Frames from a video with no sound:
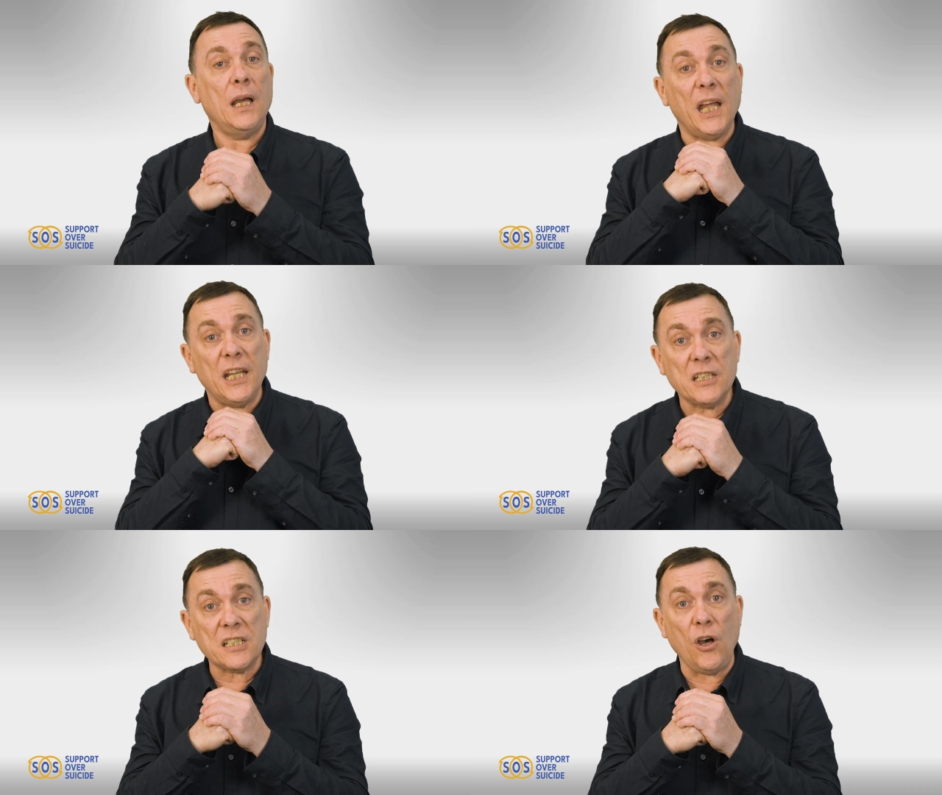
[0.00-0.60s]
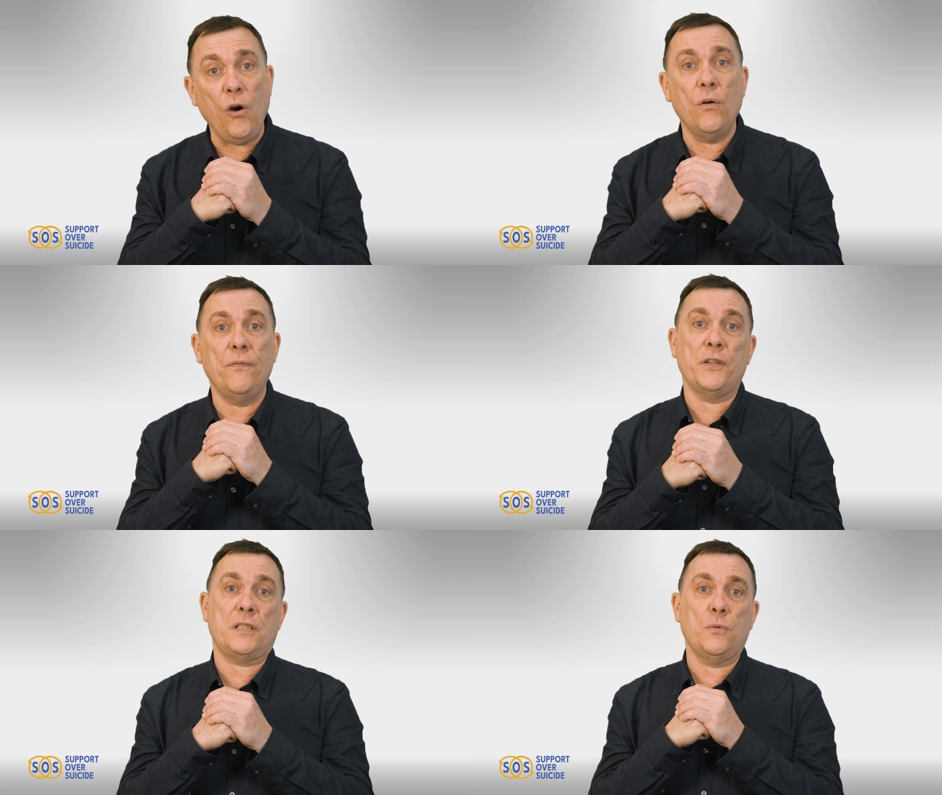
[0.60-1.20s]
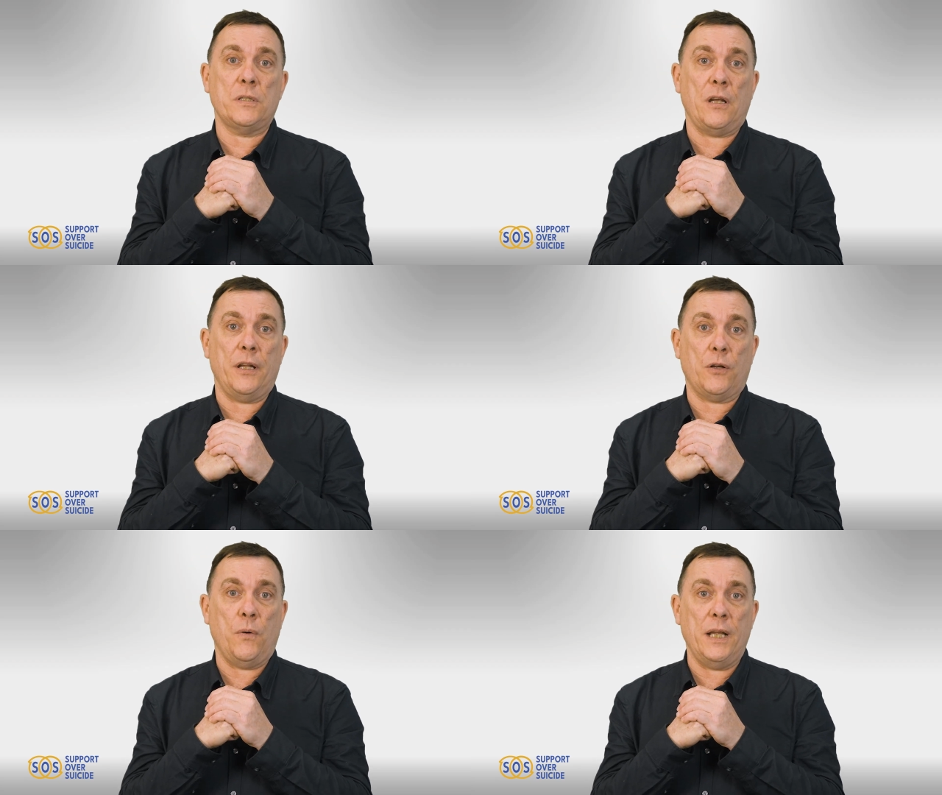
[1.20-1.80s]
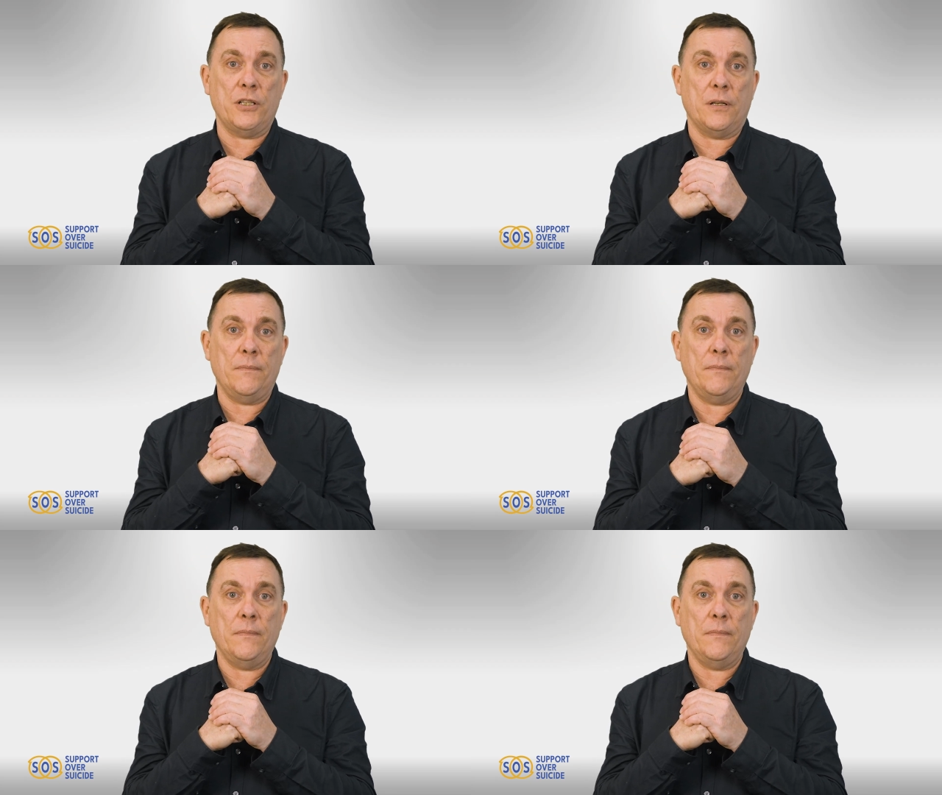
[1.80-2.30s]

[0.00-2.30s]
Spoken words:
and solve the suicide equation.